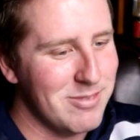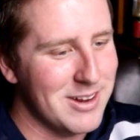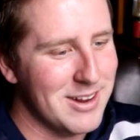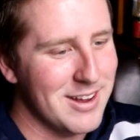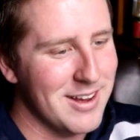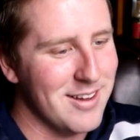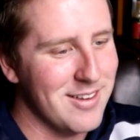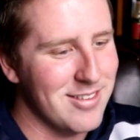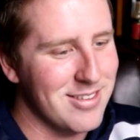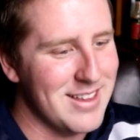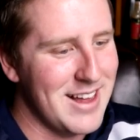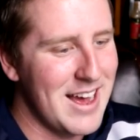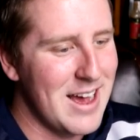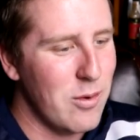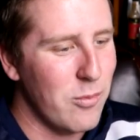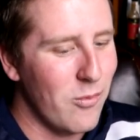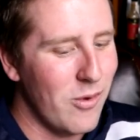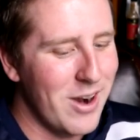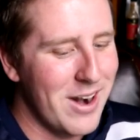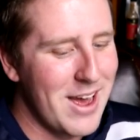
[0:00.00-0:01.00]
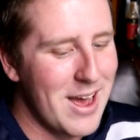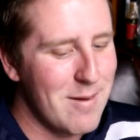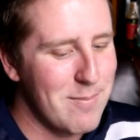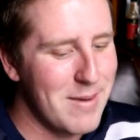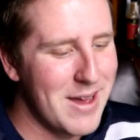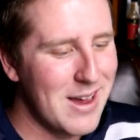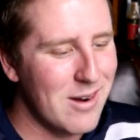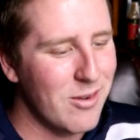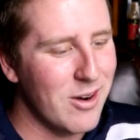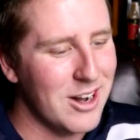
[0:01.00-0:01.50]
because that one at
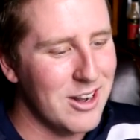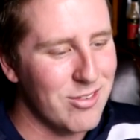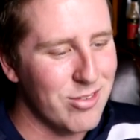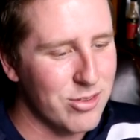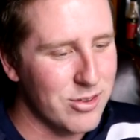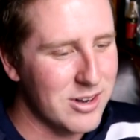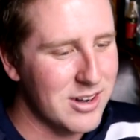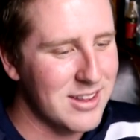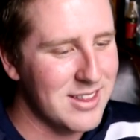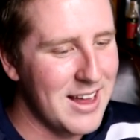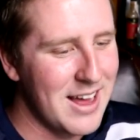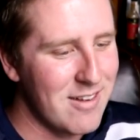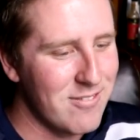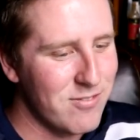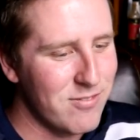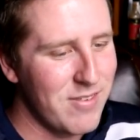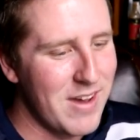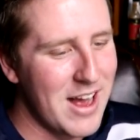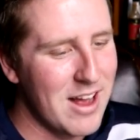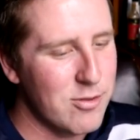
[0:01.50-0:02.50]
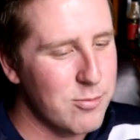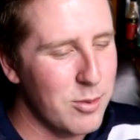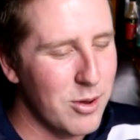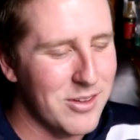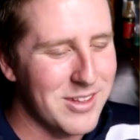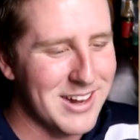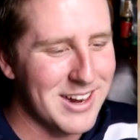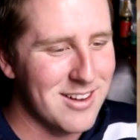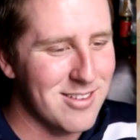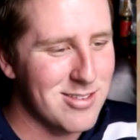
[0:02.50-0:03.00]
bat where I just looked at that
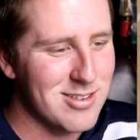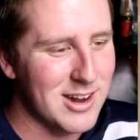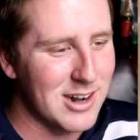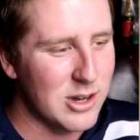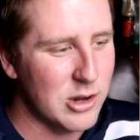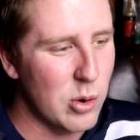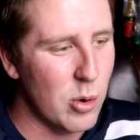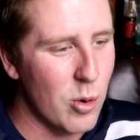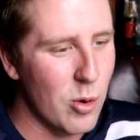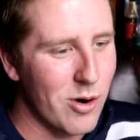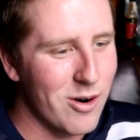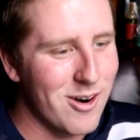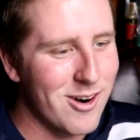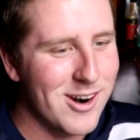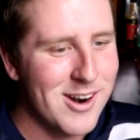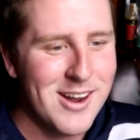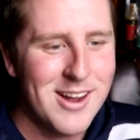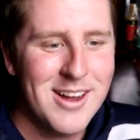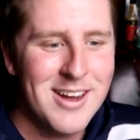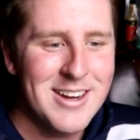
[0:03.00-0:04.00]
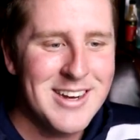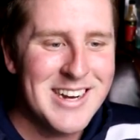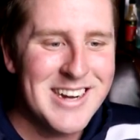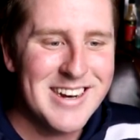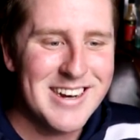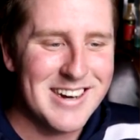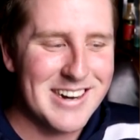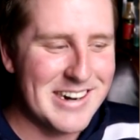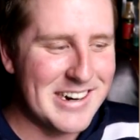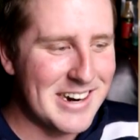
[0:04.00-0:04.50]
fastball in the inside corner
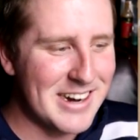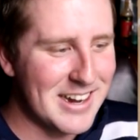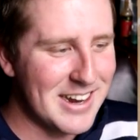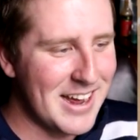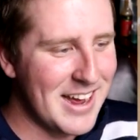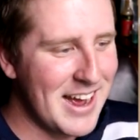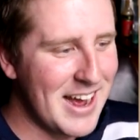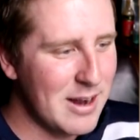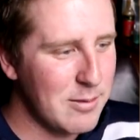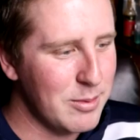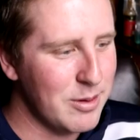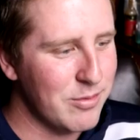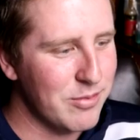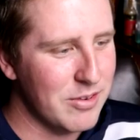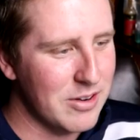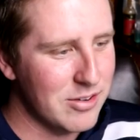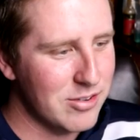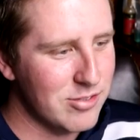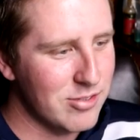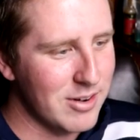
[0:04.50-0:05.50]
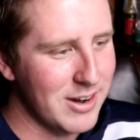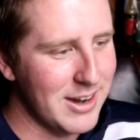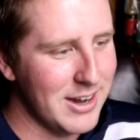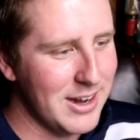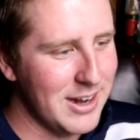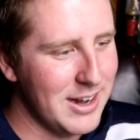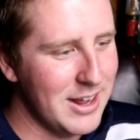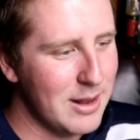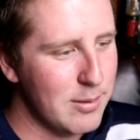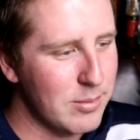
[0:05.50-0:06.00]
Oh, that had me
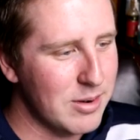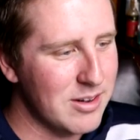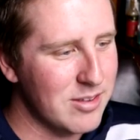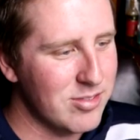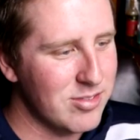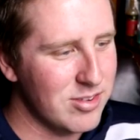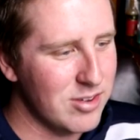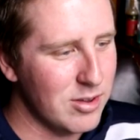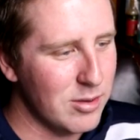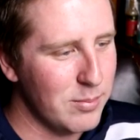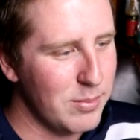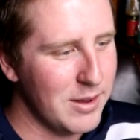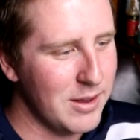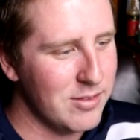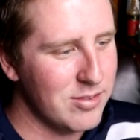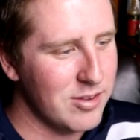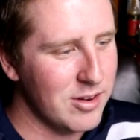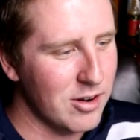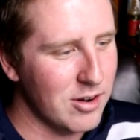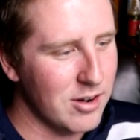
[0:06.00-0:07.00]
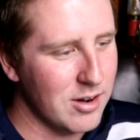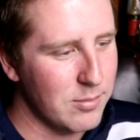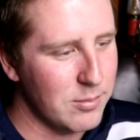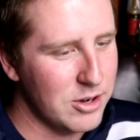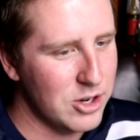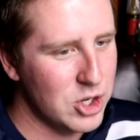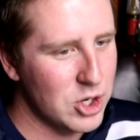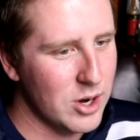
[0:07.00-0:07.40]
frustrated. And I'm going to steal a base here. I'm going to